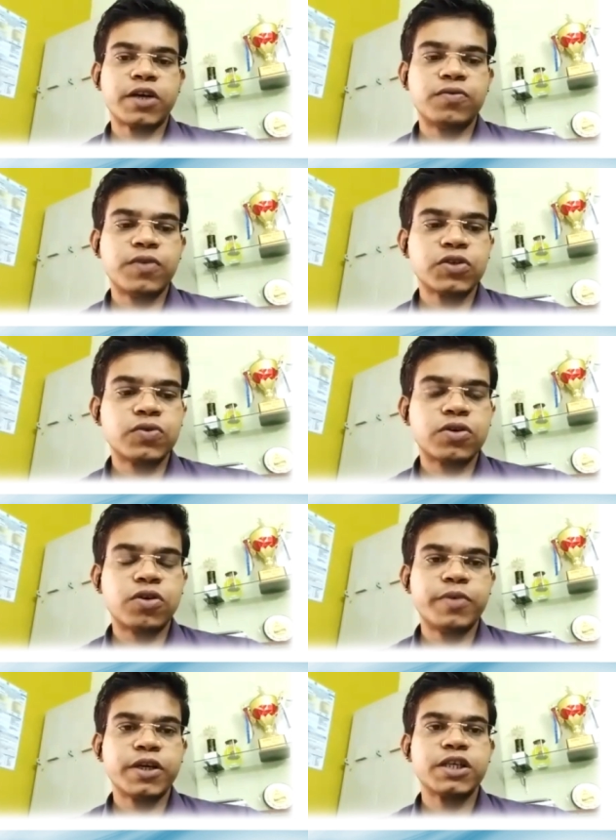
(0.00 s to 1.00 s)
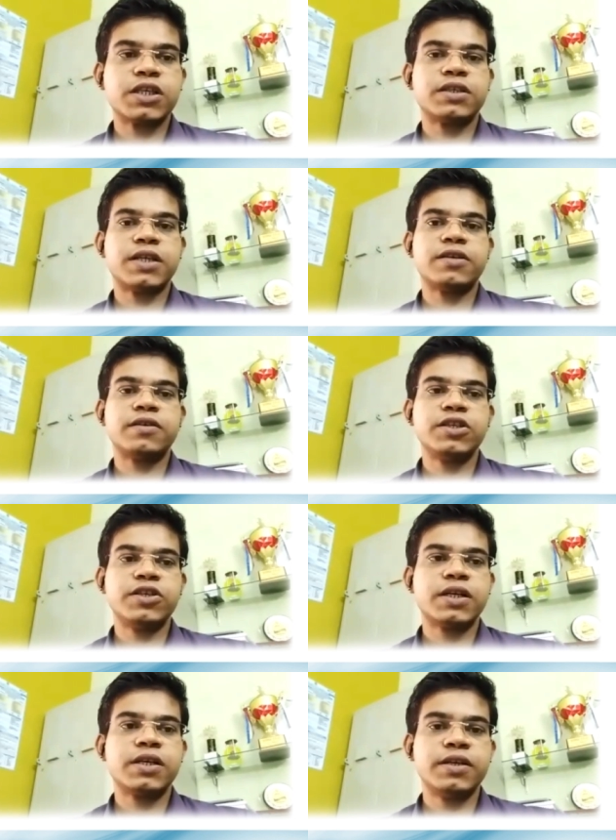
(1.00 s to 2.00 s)
microvascular complications that are
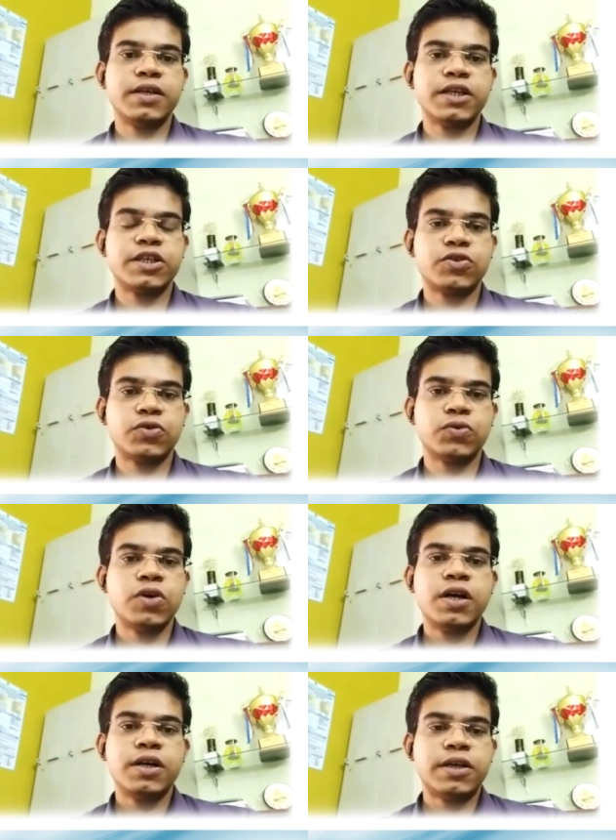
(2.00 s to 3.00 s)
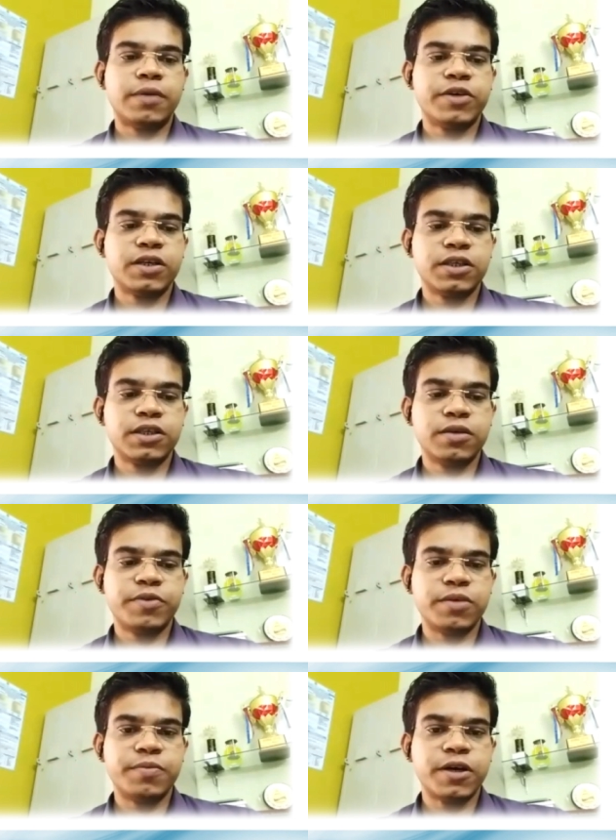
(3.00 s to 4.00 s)
indirectly related to diabetic
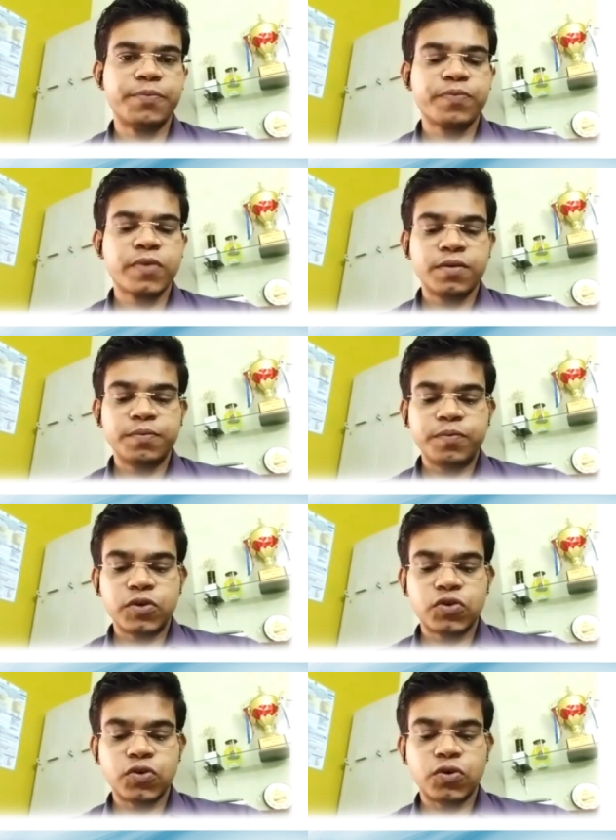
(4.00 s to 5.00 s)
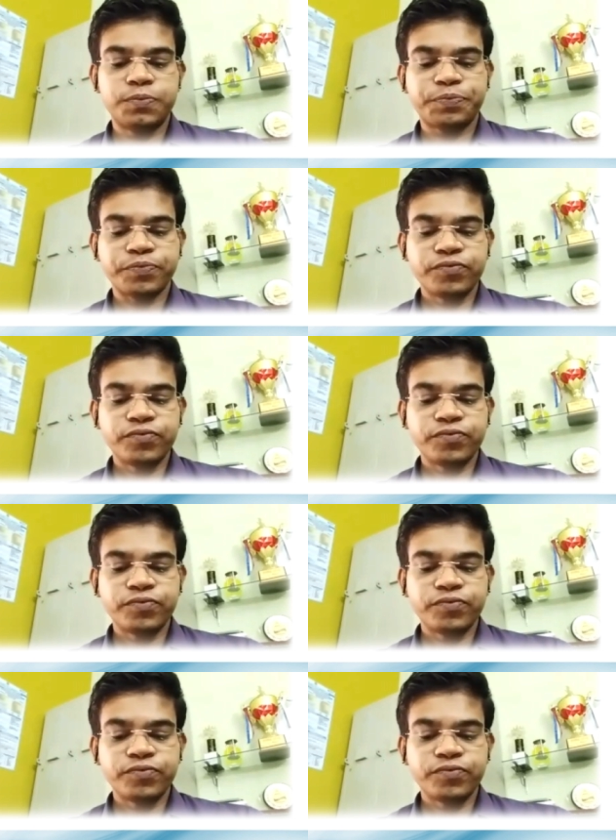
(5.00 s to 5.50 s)
dyslipidemia. So,